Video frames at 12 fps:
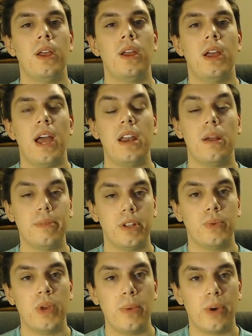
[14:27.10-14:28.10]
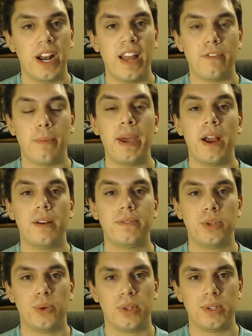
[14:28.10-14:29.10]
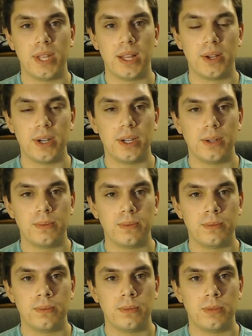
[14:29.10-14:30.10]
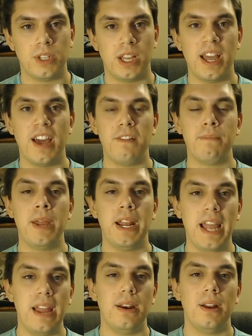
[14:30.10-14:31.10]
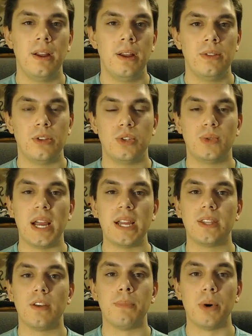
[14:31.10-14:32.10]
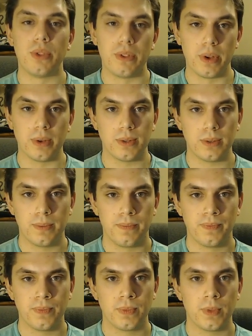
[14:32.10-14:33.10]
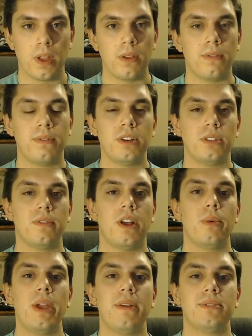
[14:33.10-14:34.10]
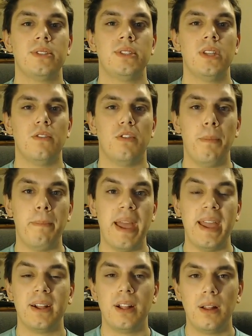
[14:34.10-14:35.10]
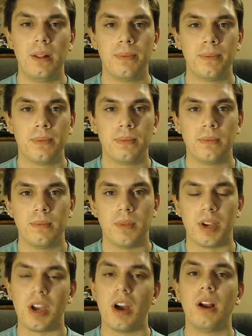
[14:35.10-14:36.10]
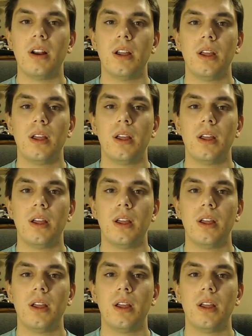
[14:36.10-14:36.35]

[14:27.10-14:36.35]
At number 3, we're going to have a pair of tools that look to kind of mitigate the strength of both of those. First of all, we have Silver Bangle, a card